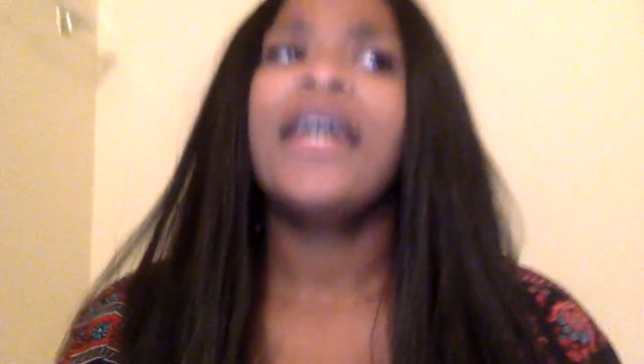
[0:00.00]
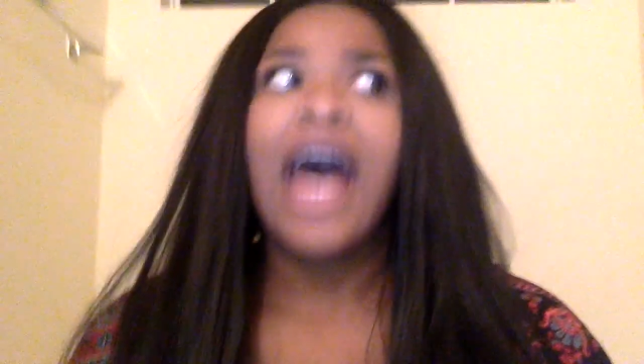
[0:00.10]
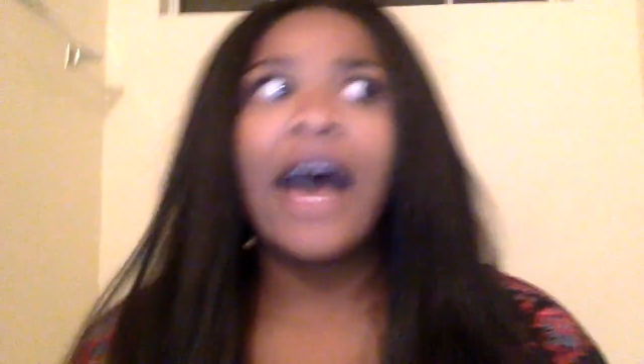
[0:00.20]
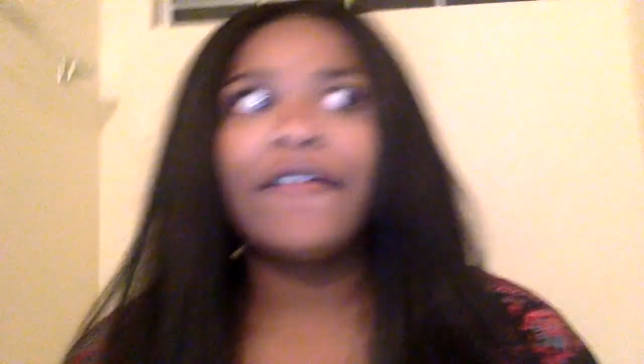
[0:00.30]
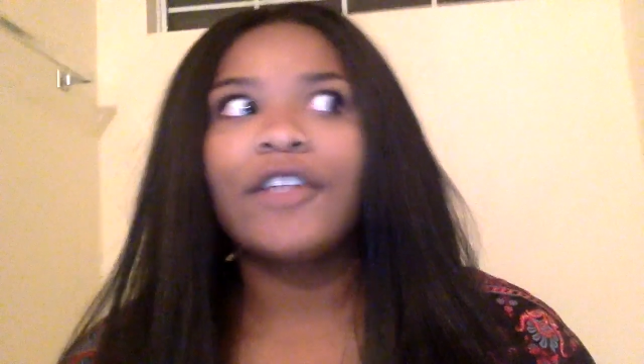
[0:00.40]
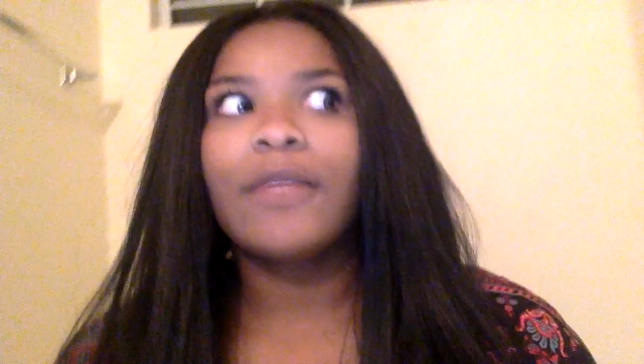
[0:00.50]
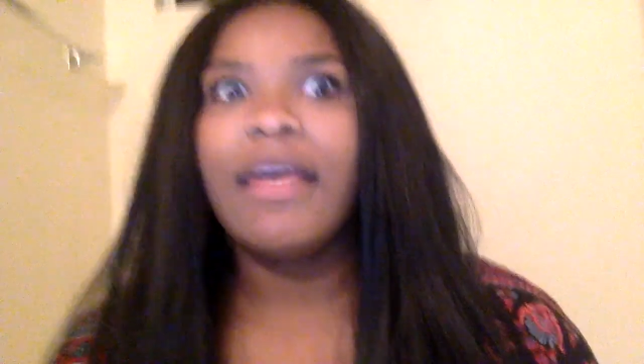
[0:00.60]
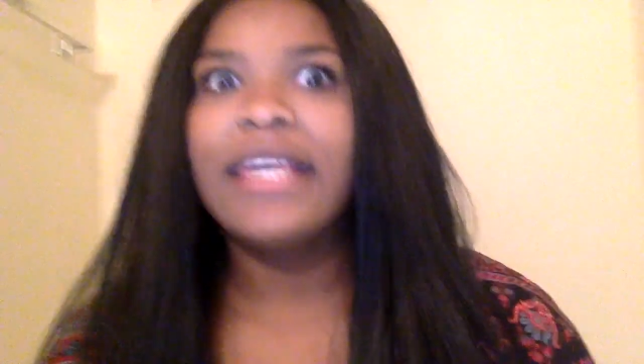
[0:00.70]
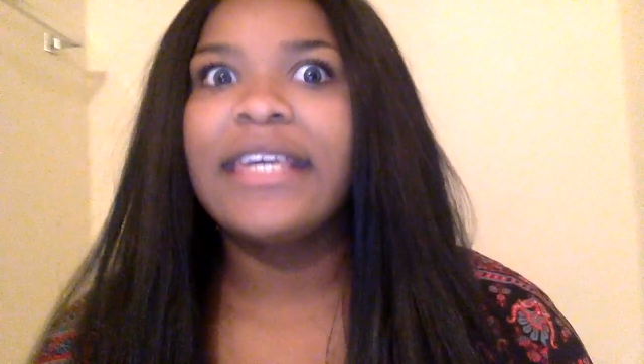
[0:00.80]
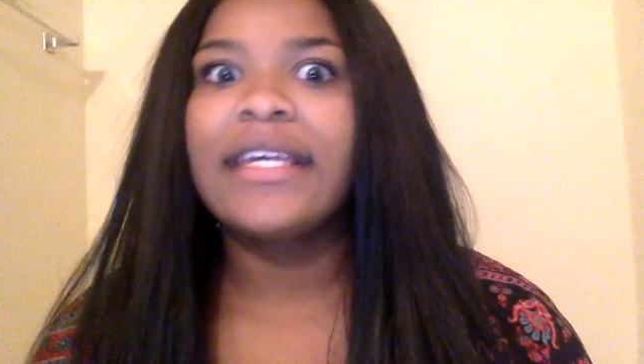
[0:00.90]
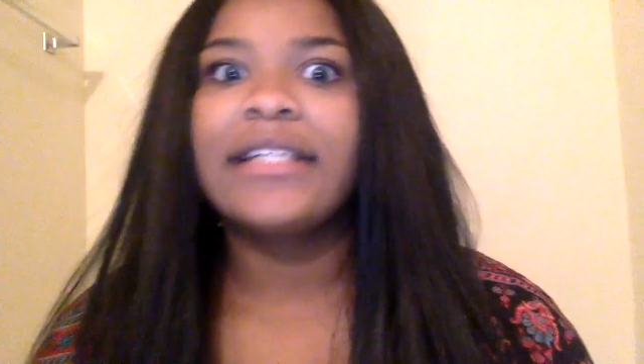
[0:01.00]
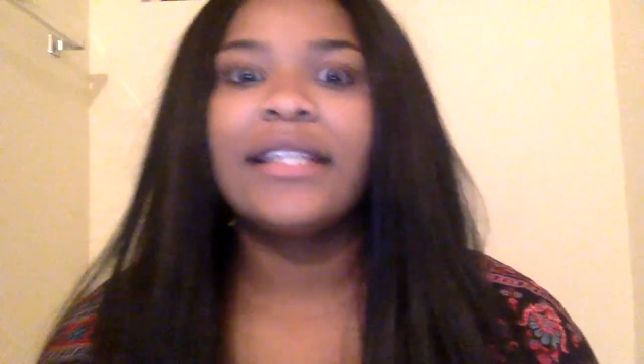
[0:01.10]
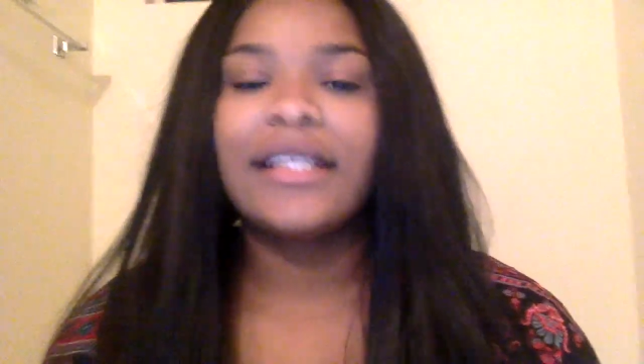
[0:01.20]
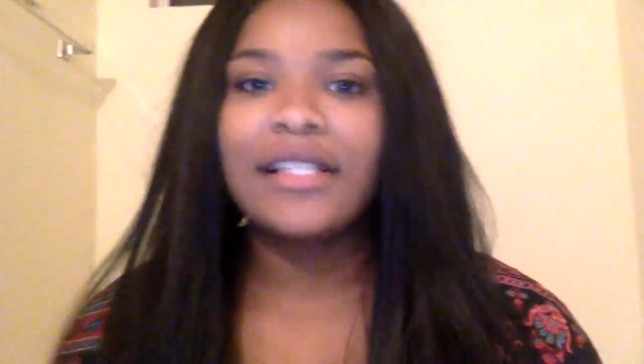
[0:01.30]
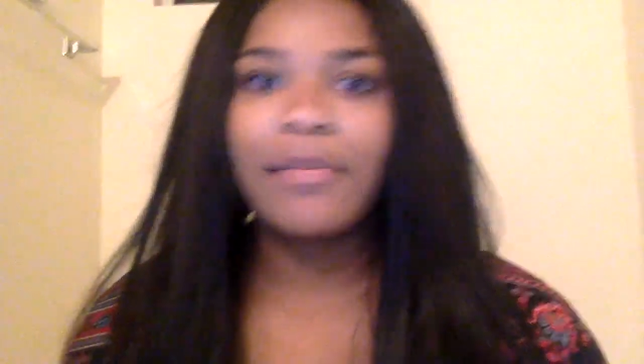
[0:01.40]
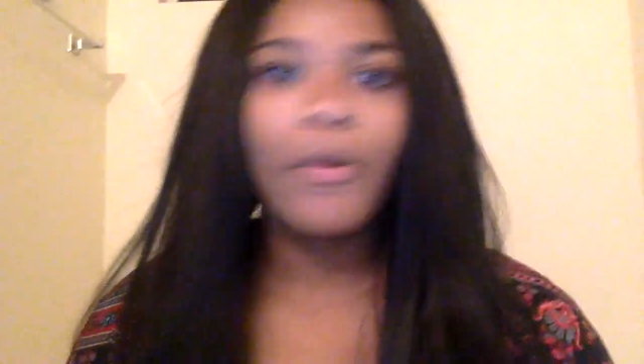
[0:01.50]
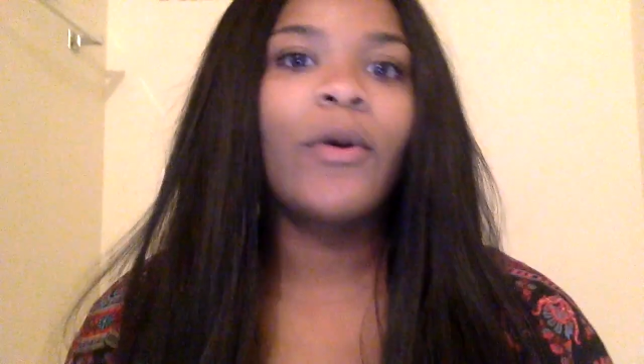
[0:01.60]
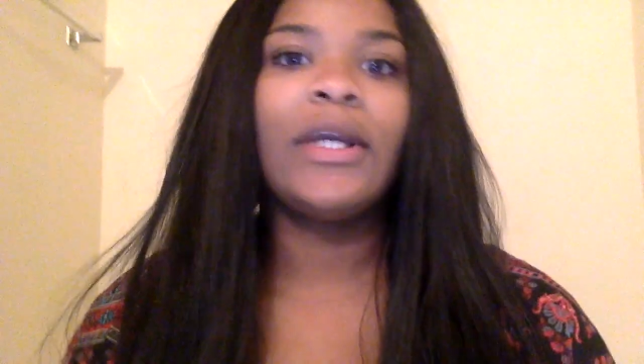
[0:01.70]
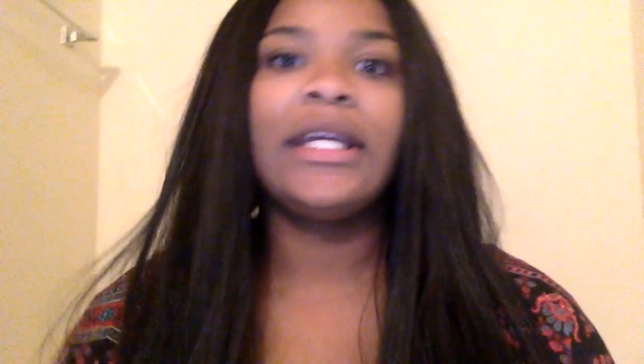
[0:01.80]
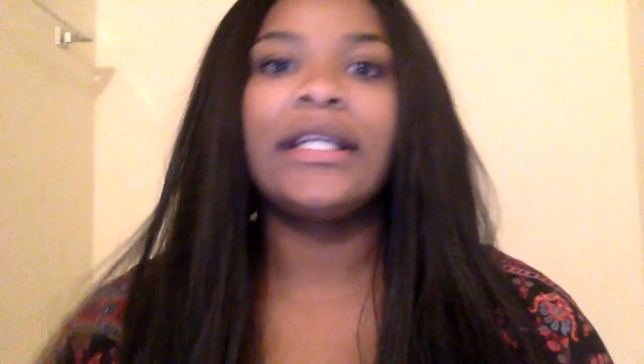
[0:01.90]
after making it to this
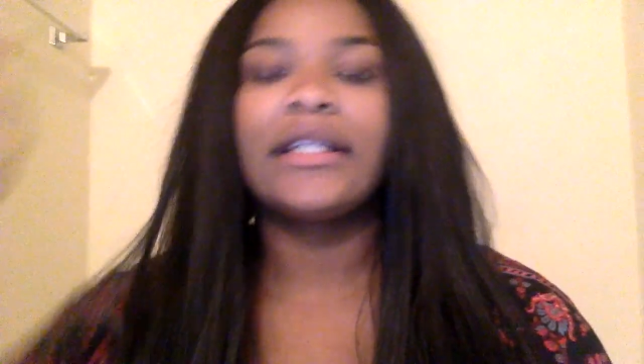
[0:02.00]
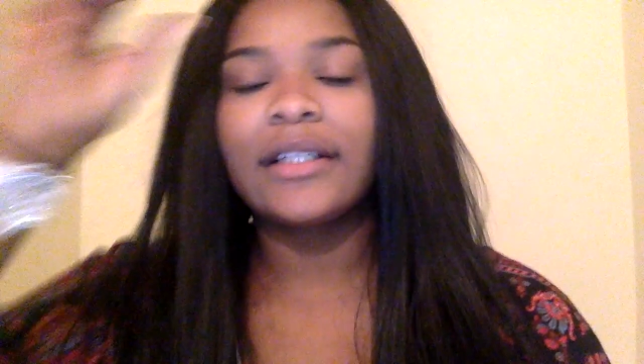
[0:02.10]
point.